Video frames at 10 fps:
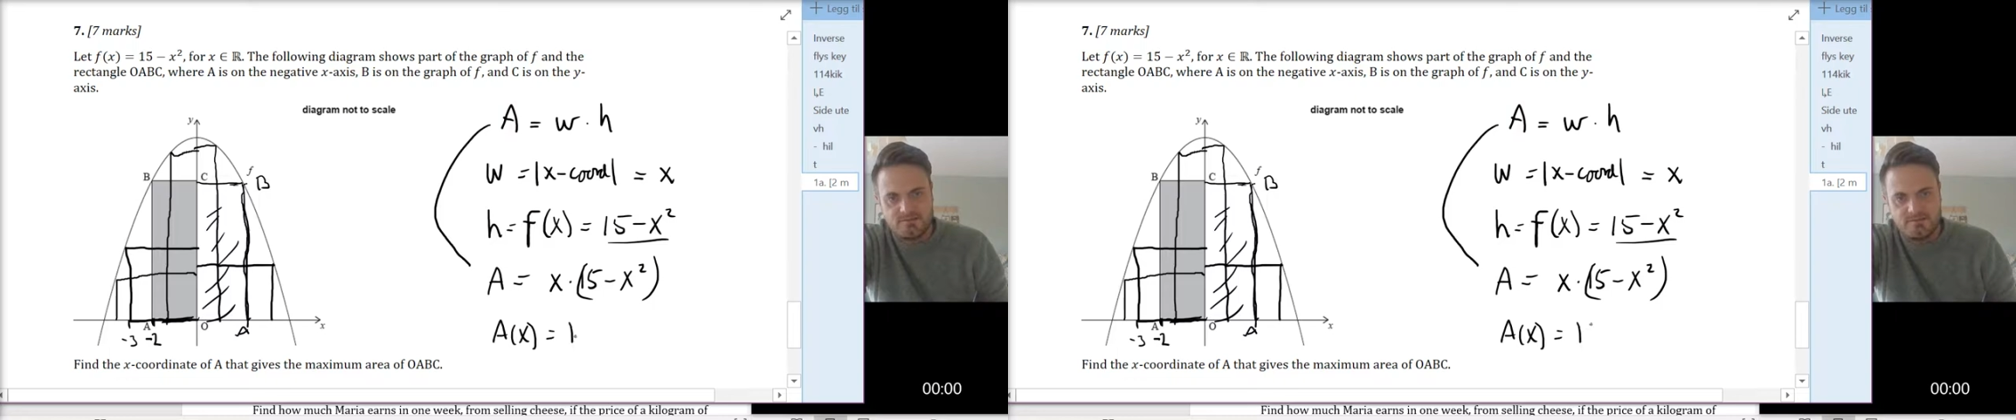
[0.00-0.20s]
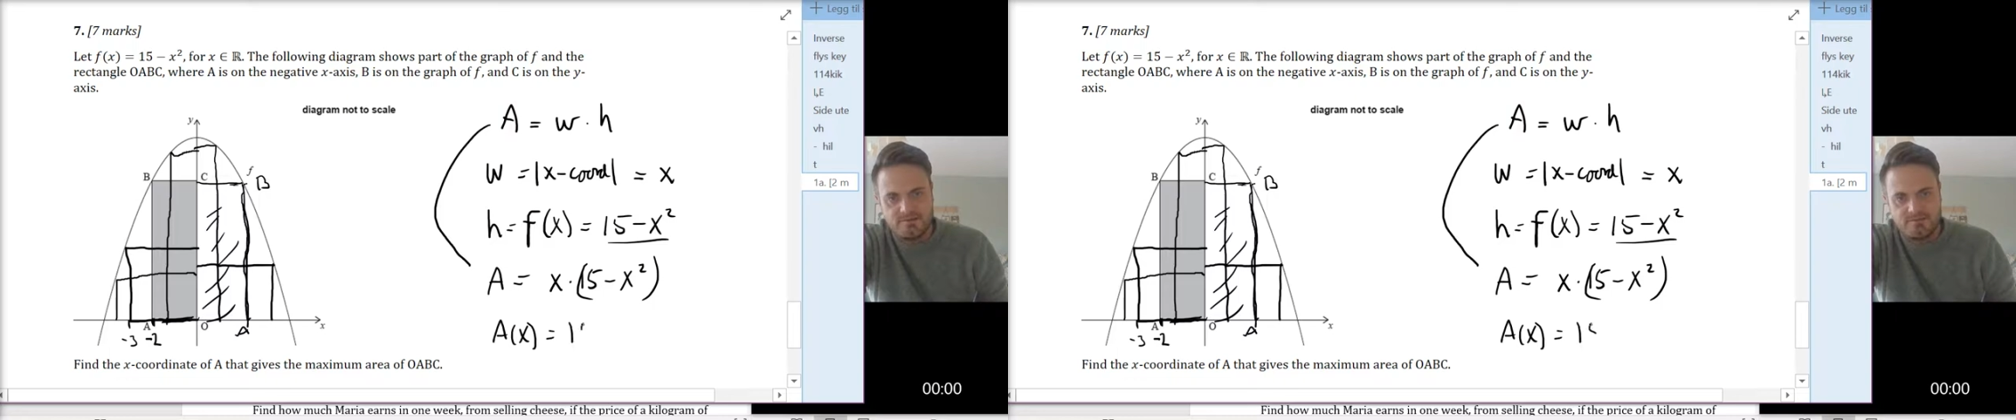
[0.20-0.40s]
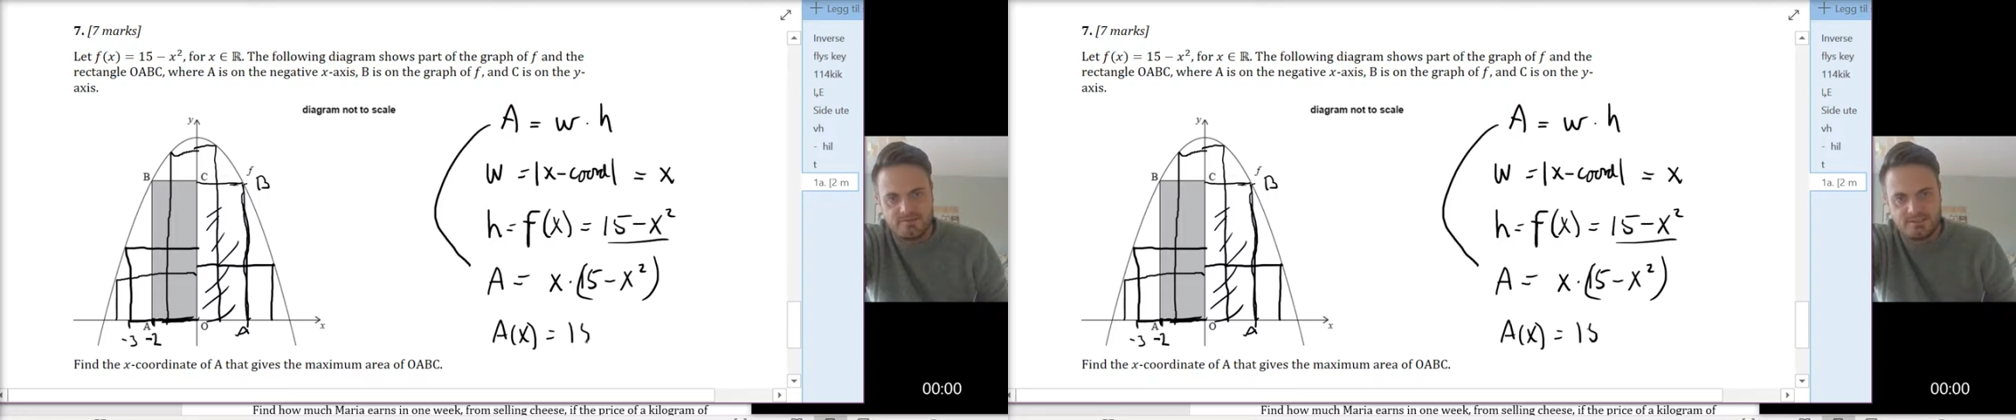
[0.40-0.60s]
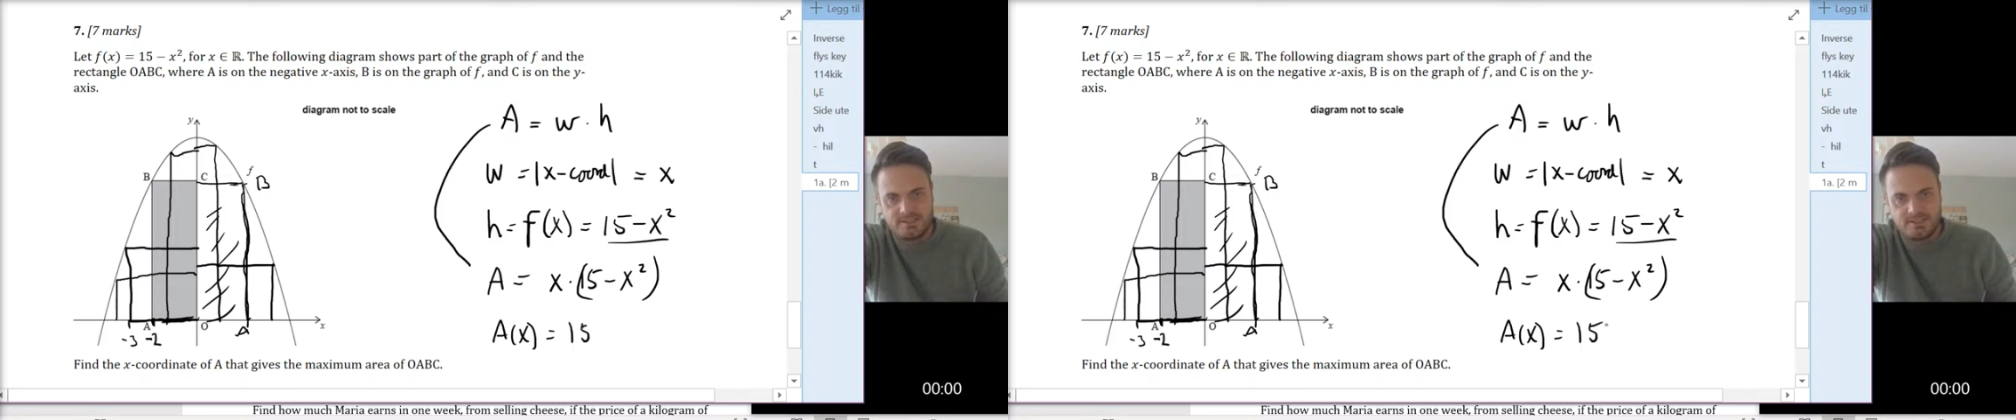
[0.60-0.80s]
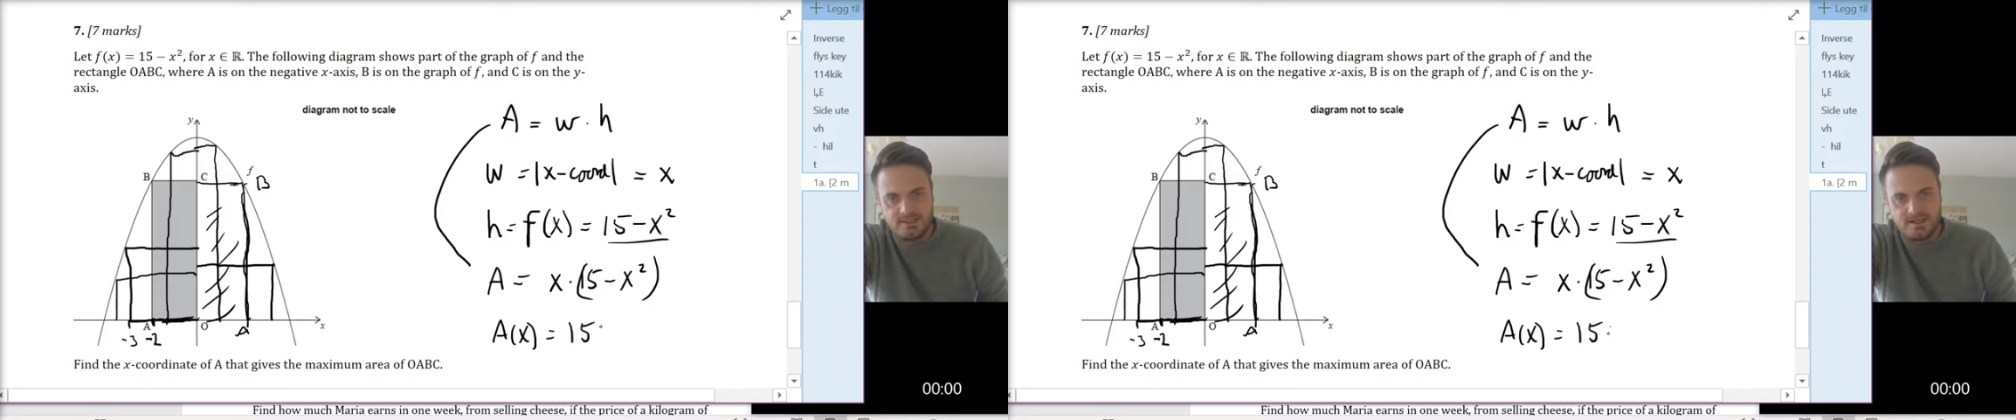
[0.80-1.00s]

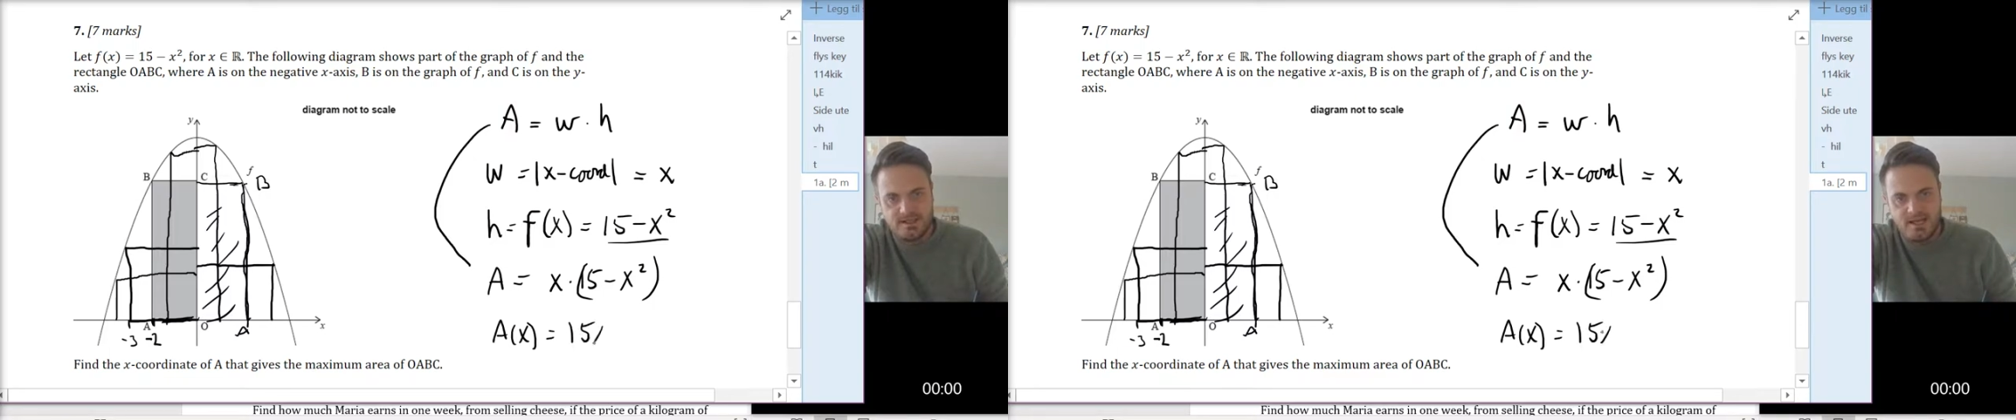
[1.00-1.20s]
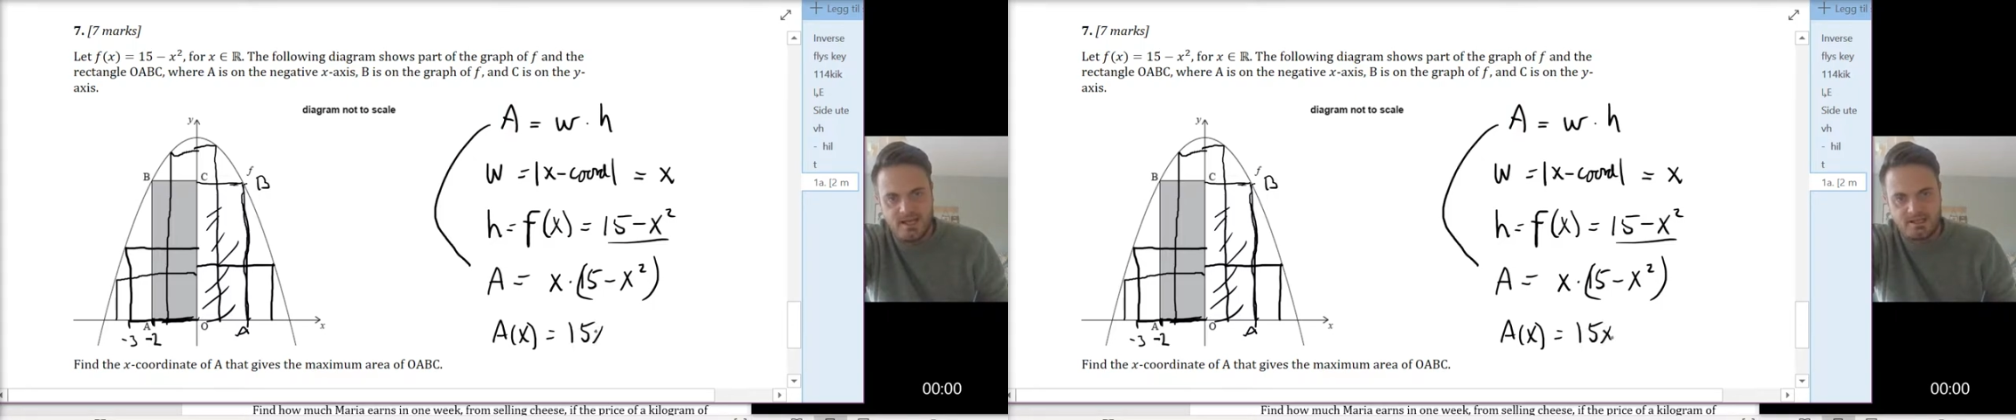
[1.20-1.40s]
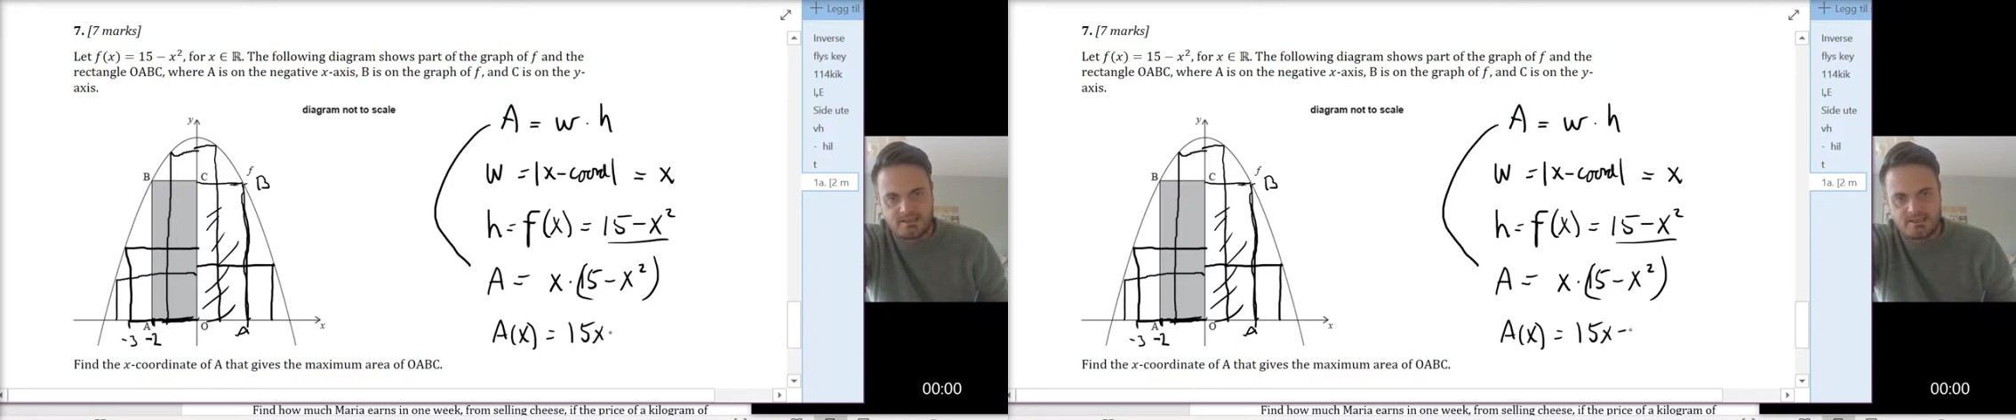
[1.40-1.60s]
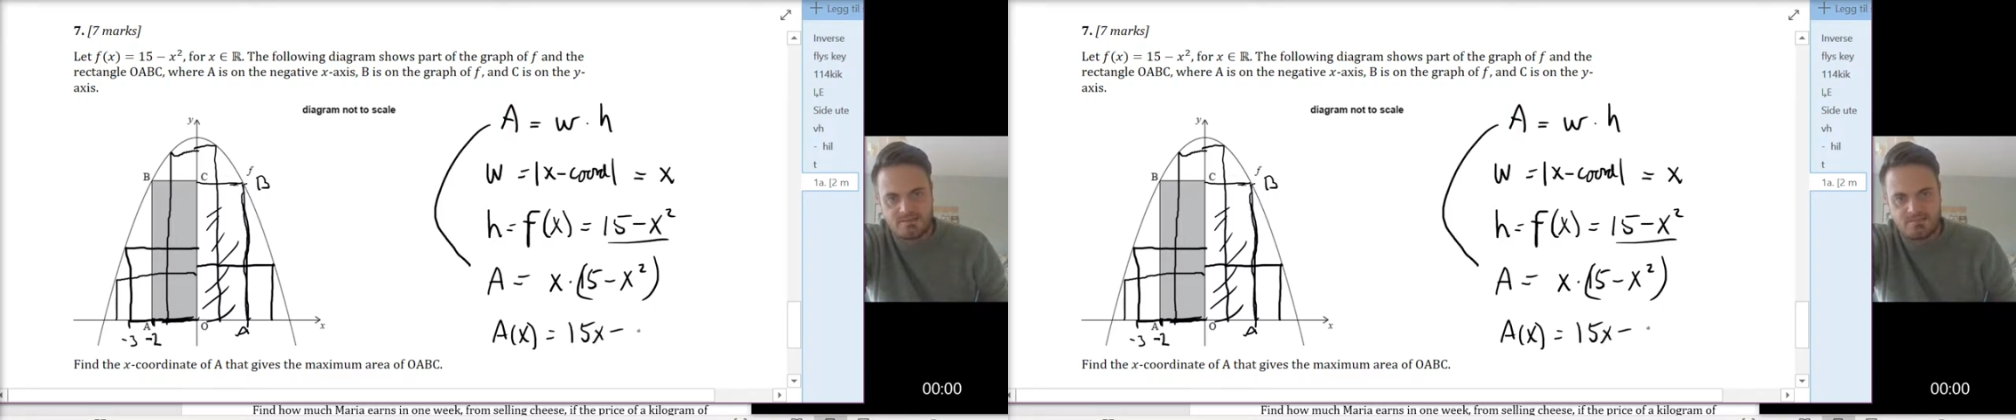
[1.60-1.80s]
15x